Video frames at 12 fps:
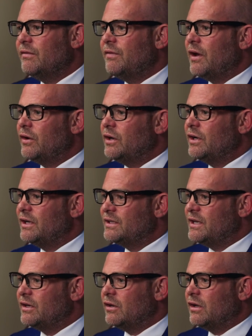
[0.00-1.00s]
failure to
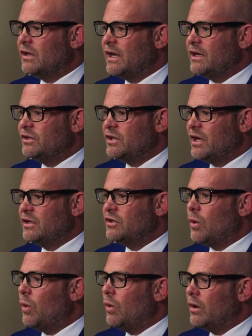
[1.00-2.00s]
signal a lane change,
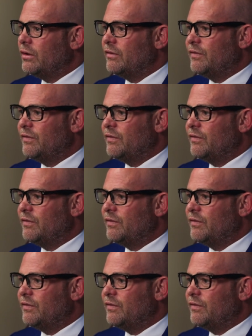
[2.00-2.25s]
or the